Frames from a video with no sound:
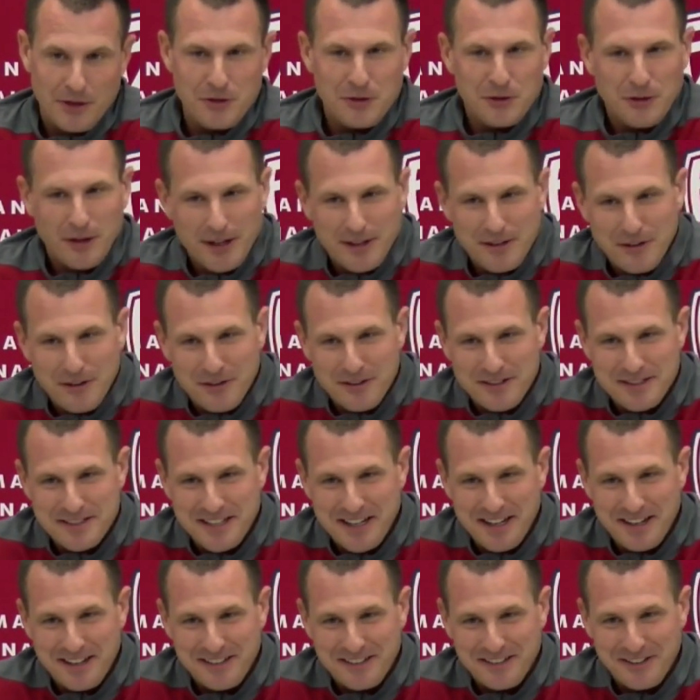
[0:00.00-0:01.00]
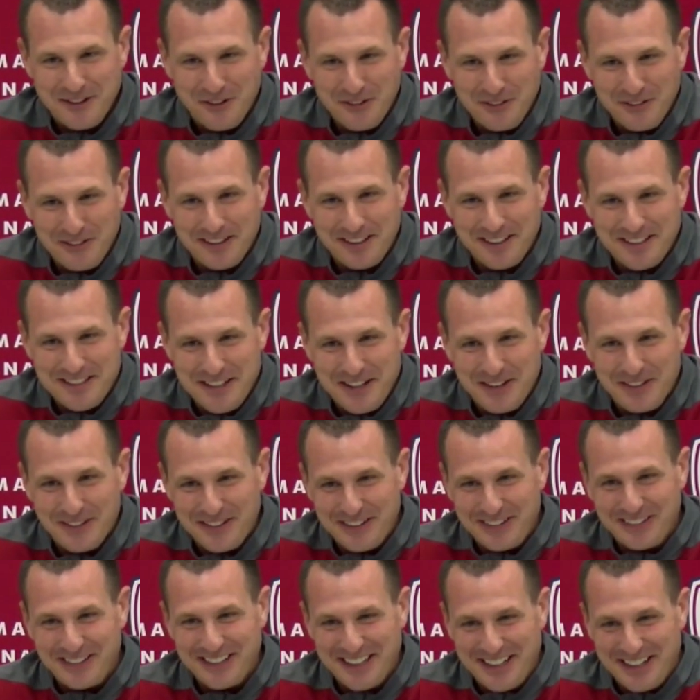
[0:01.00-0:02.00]
Are you grading all these guys, Colton? Is that where
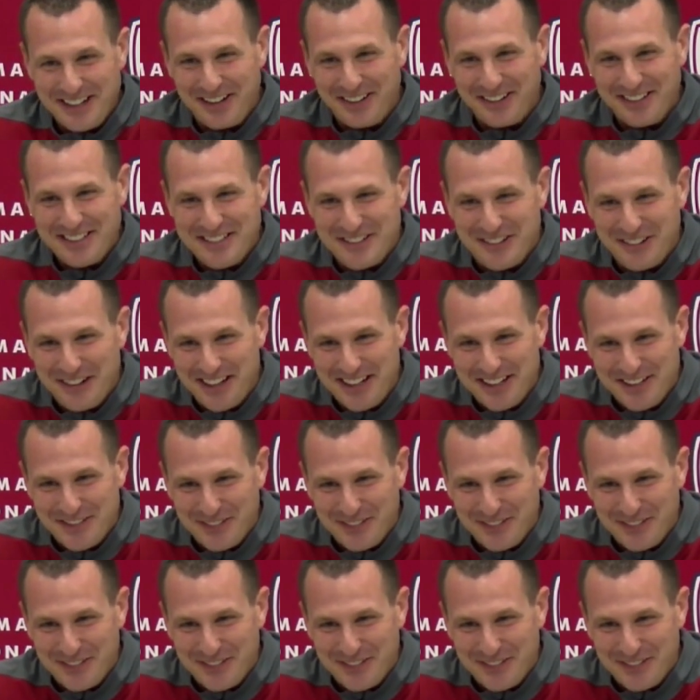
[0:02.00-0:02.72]
you're getting all these grades